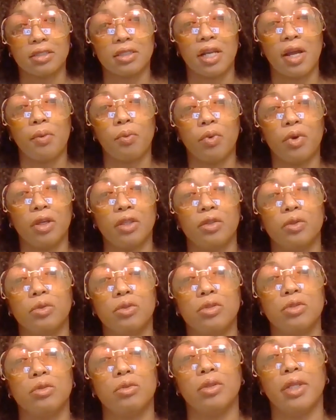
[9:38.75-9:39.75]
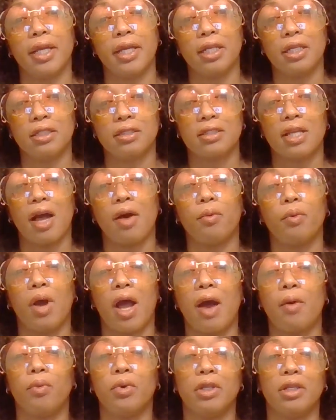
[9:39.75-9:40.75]
And I want you two ladies, I
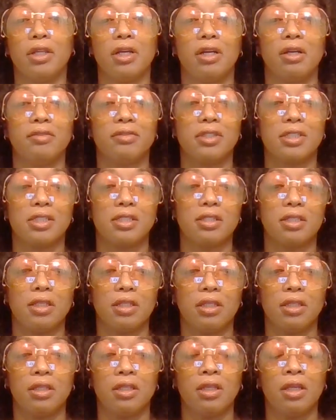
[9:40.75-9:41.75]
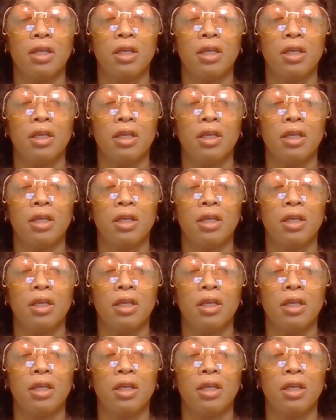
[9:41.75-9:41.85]
would love to see